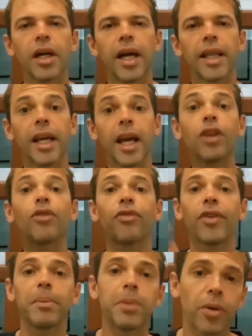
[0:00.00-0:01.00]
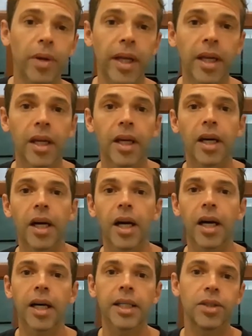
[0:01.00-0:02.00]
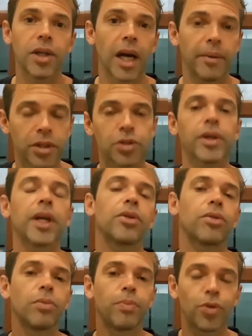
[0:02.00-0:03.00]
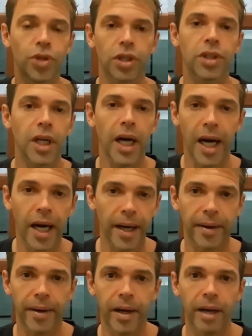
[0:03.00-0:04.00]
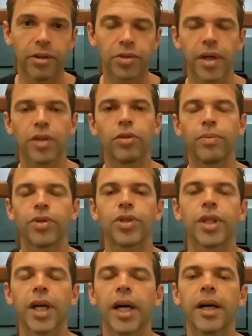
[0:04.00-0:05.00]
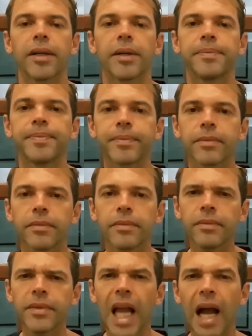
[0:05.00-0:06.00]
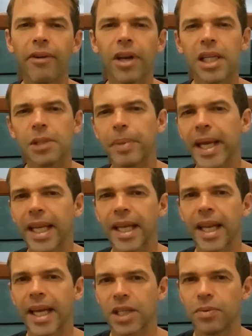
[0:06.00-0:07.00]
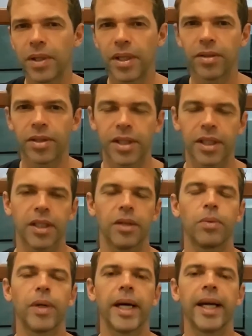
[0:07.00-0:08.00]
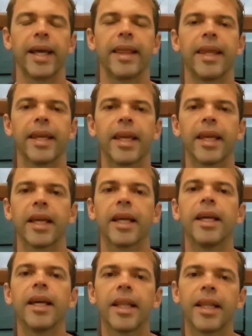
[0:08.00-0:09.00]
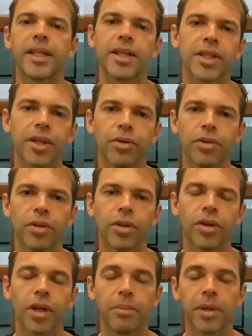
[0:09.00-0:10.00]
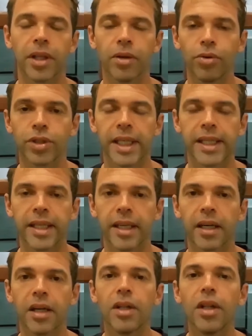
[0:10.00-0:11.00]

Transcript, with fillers: and the end of February I, I will try to push it harder. I will try to push it harder. I will explain in the next videos uh, why I'm thinking this is a good going to be the good idea.